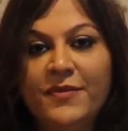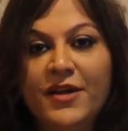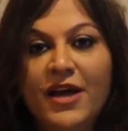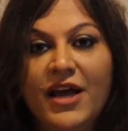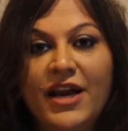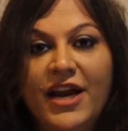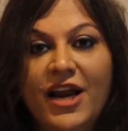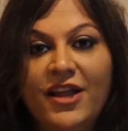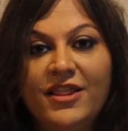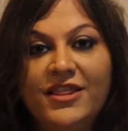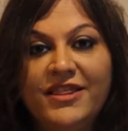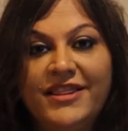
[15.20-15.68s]

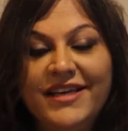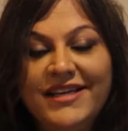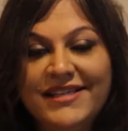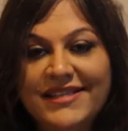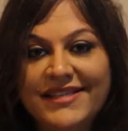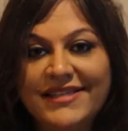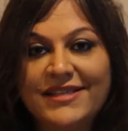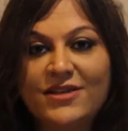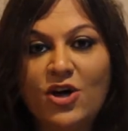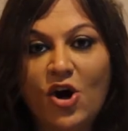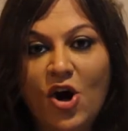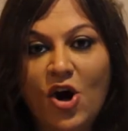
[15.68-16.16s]
Now,
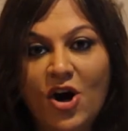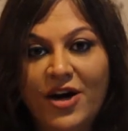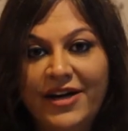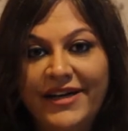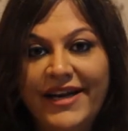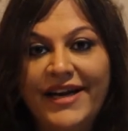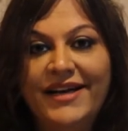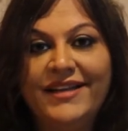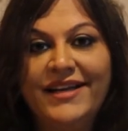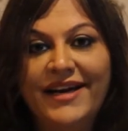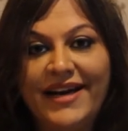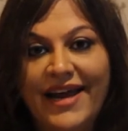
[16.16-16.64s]
this
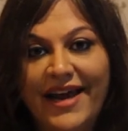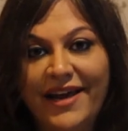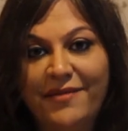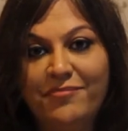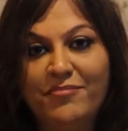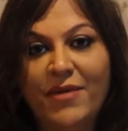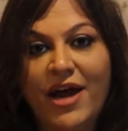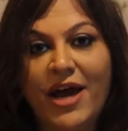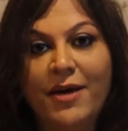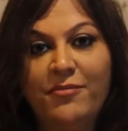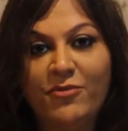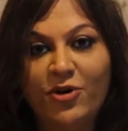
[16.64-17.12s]
content that
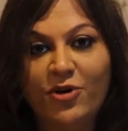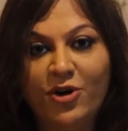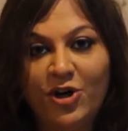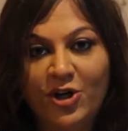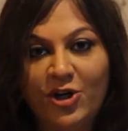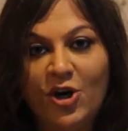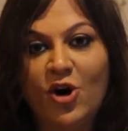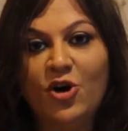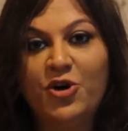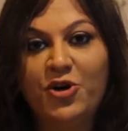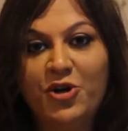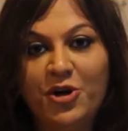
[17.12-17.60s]
I'm going to
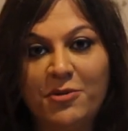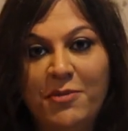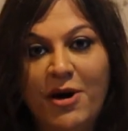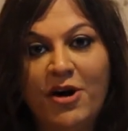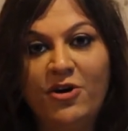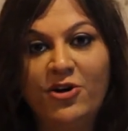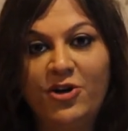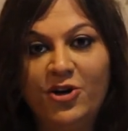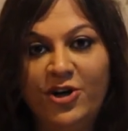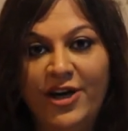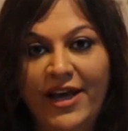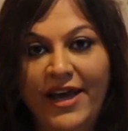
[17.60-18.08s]
talk to you
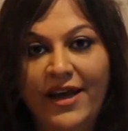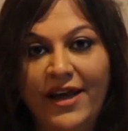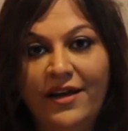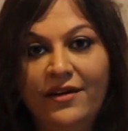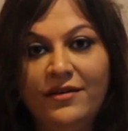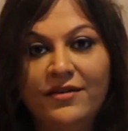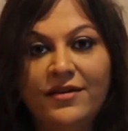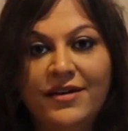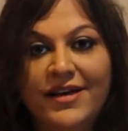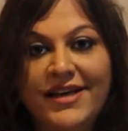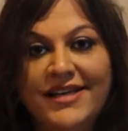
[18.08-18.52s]
about today